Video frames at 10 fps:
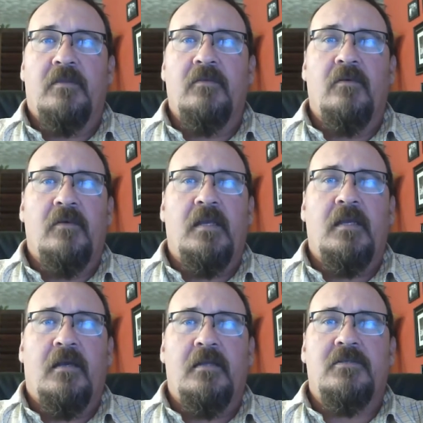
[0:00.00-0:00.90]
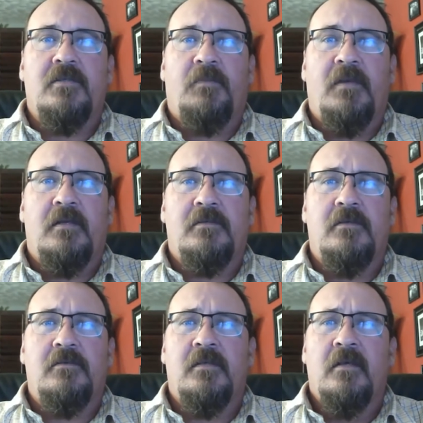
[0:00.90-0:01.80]
through any kind of shipping
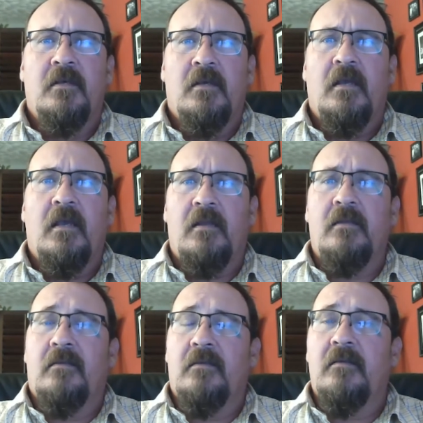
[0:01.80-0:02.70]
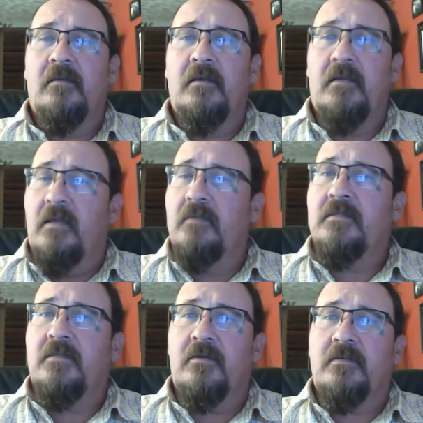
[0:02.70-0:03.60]
issues. And it
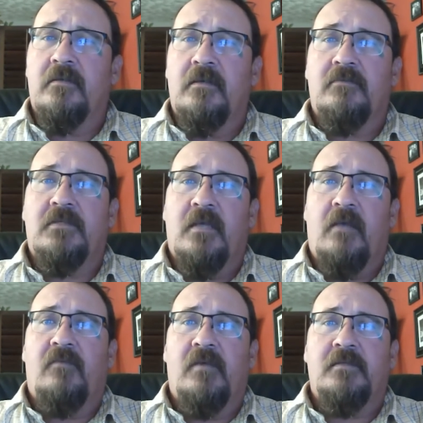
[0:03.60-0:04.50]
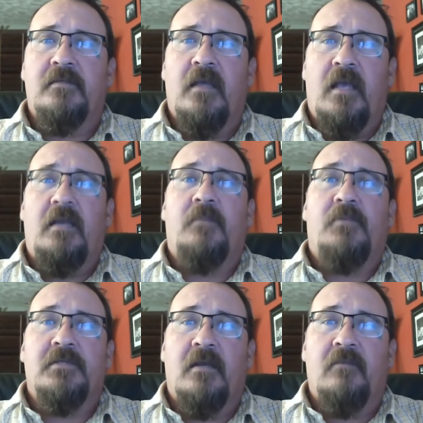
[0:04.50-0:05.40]
seriously has saved us
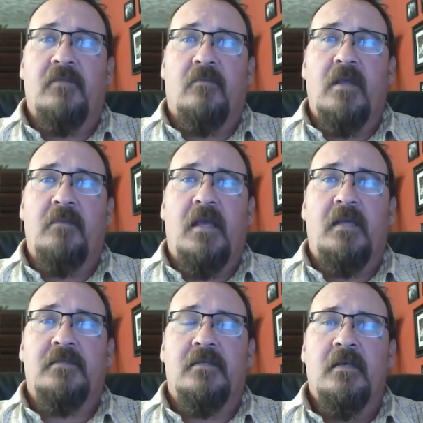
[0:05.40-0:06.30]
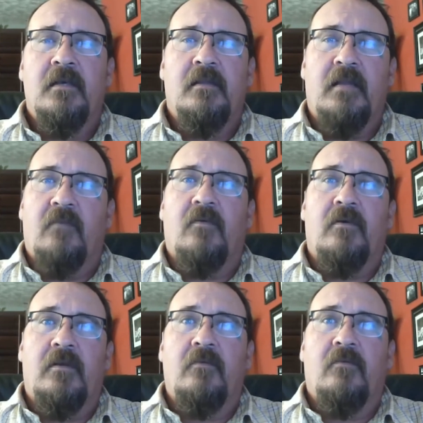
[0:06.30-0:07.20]
80% of the remakes that
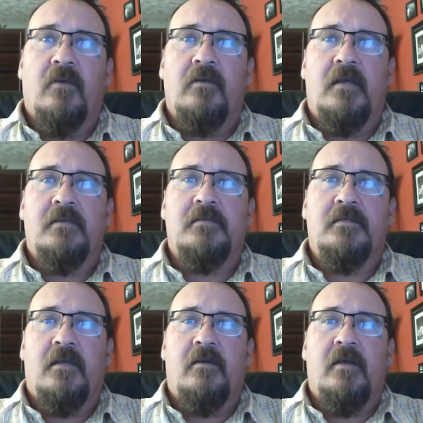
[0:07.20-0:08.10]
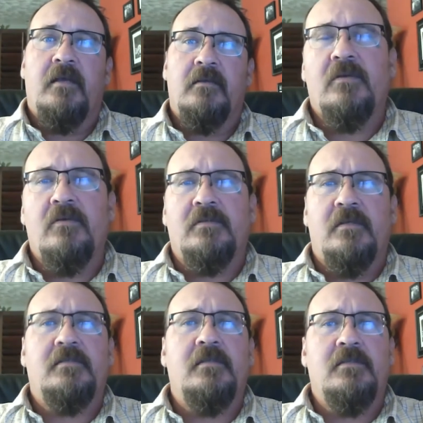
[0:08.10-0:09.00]
weren't necessary. Crow's
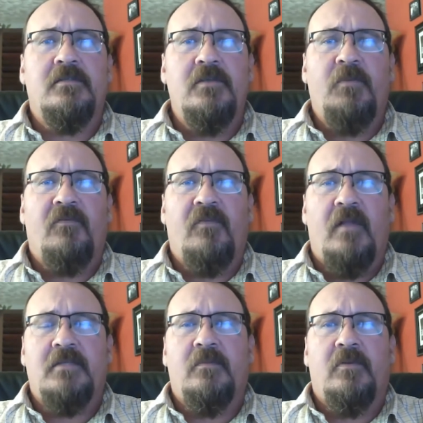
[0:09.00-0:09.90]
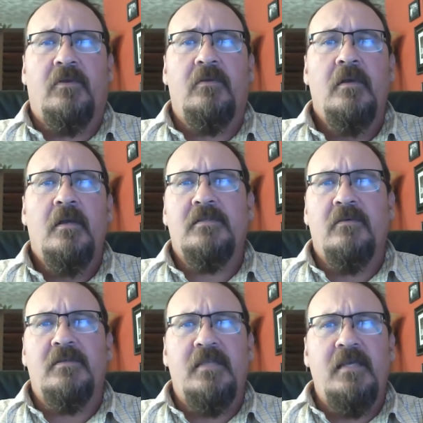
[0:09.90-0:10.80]
Nest is super flexible,
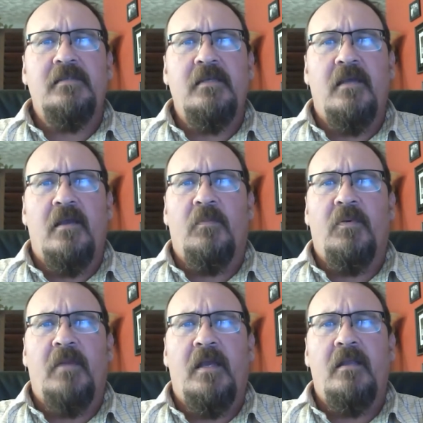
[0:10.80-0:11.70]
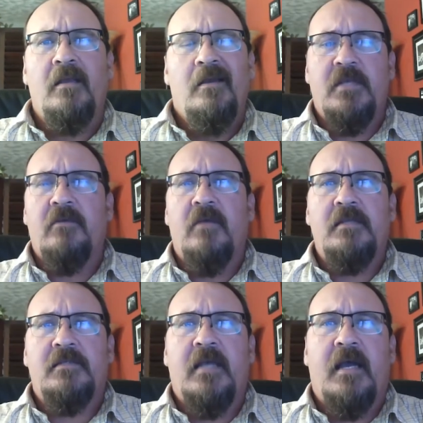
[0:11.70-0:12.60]
so it's easy to implement,
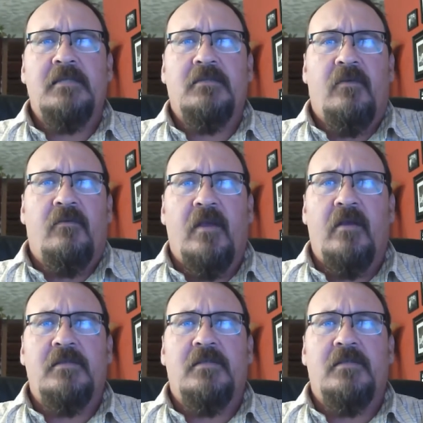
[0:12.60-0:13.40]
generates tasks for various